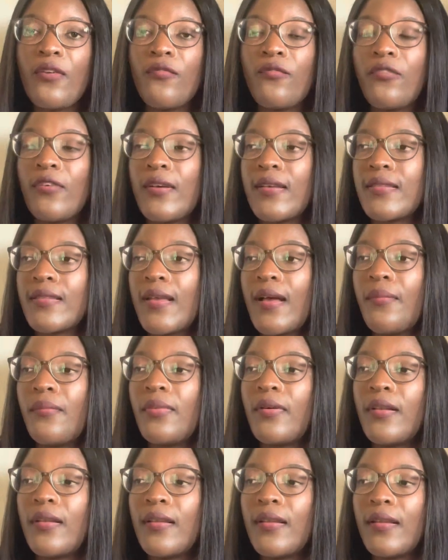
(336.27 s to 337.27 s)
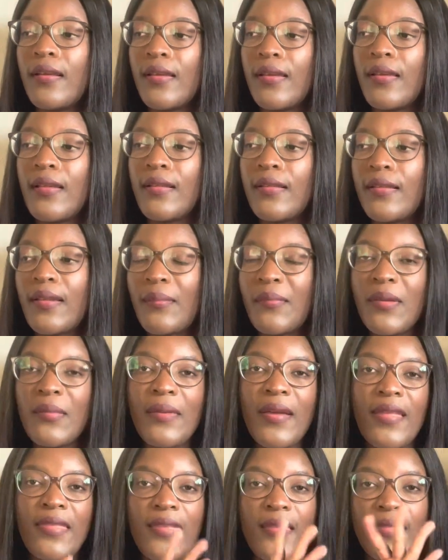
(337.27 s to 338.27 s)
For example, in
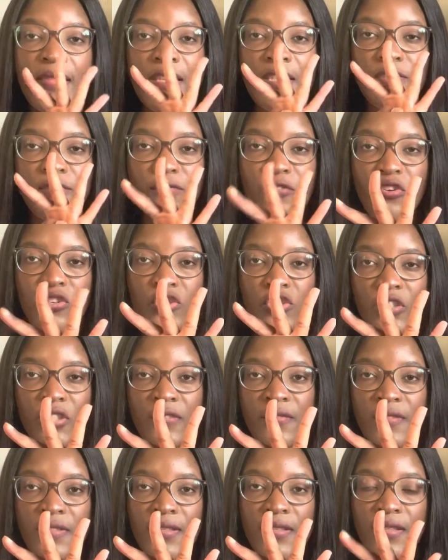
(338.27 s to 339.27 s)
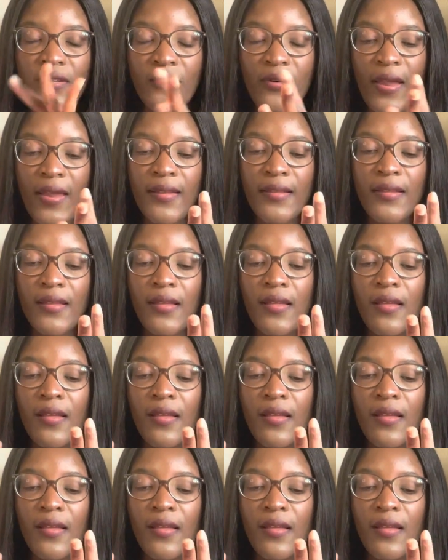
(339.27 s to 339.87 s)
Namibia, I think there's 4 shifts, right?